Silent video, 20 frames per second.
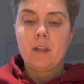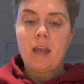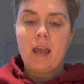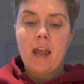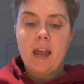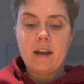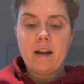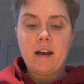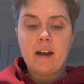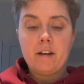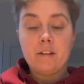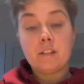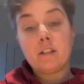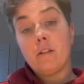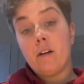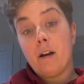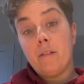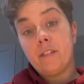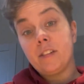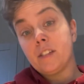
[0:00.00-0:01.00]
And I also
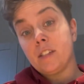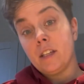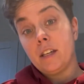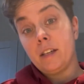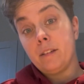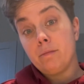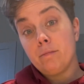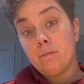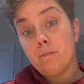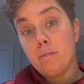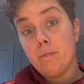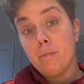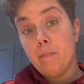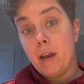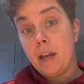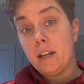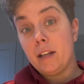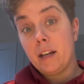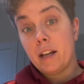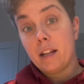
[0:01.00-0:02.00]
obviously
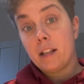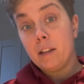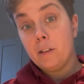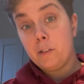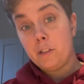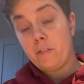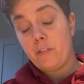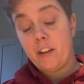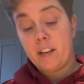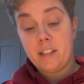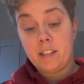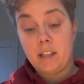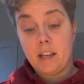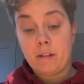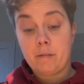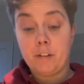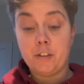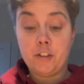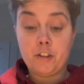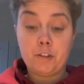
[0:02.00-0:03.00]
made it a closed-face
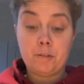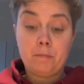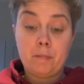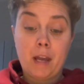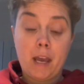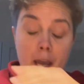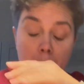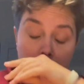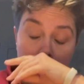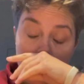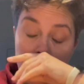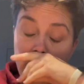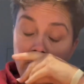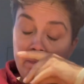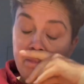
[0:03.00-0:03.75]
sandwich and,